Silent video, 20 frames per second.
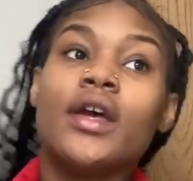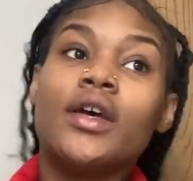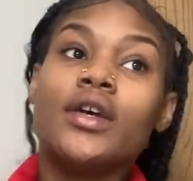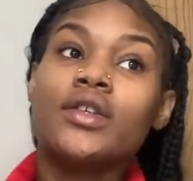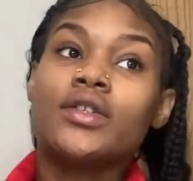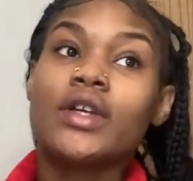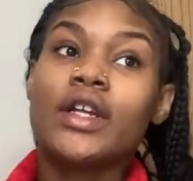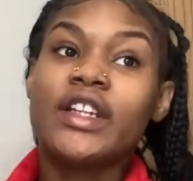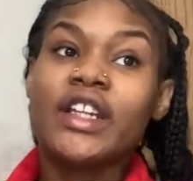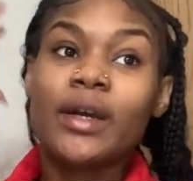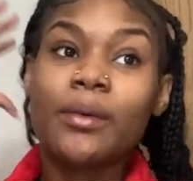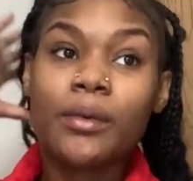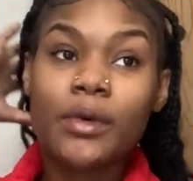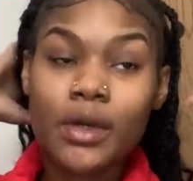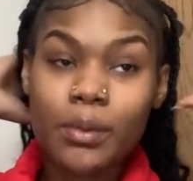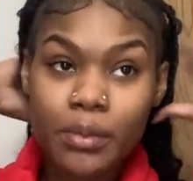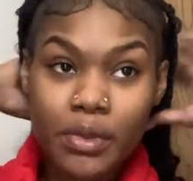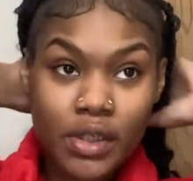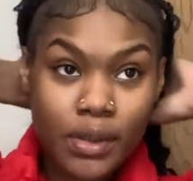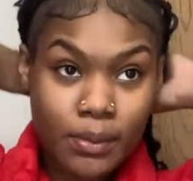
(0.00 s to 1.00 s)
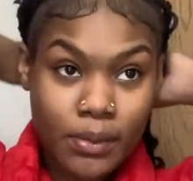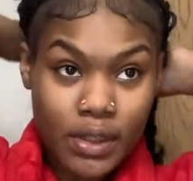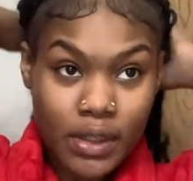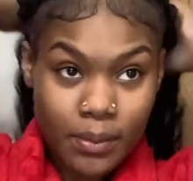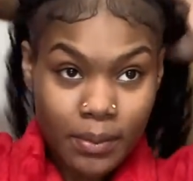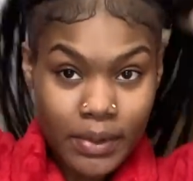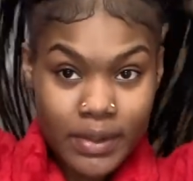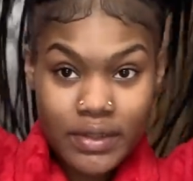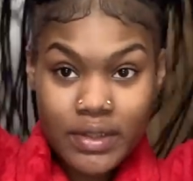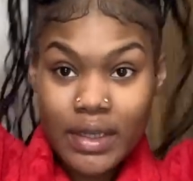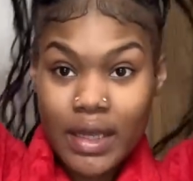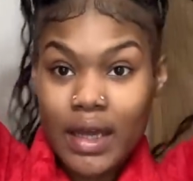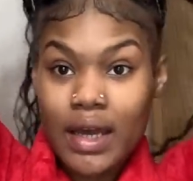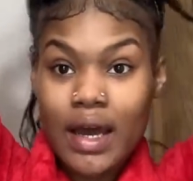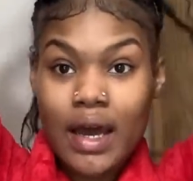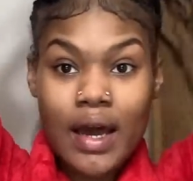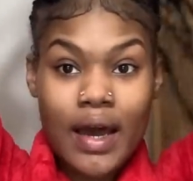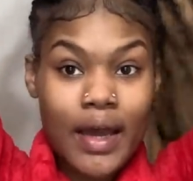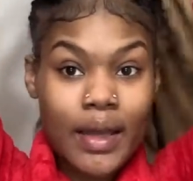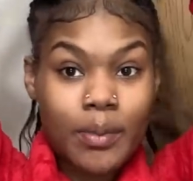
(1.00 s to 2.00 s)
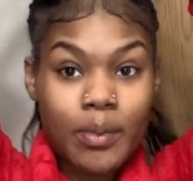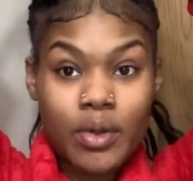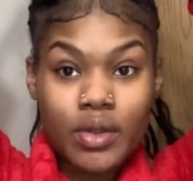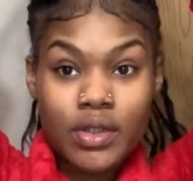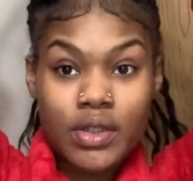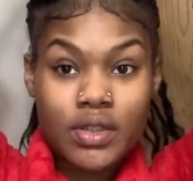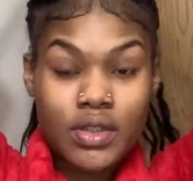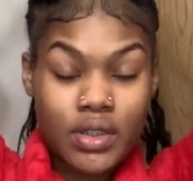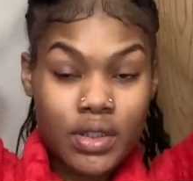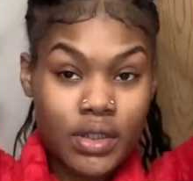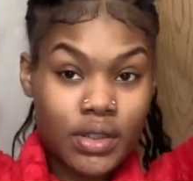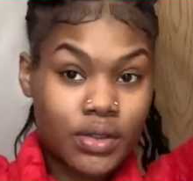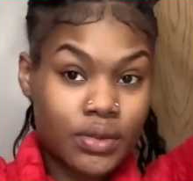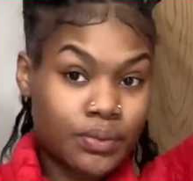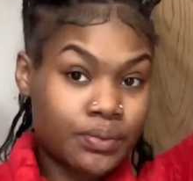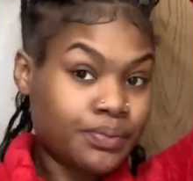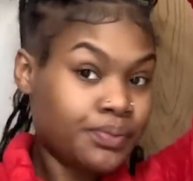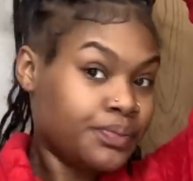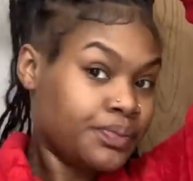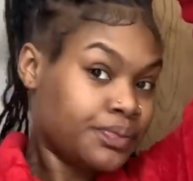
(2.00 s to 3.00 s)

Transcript: So I think I'm going to put them up into like a high ponytail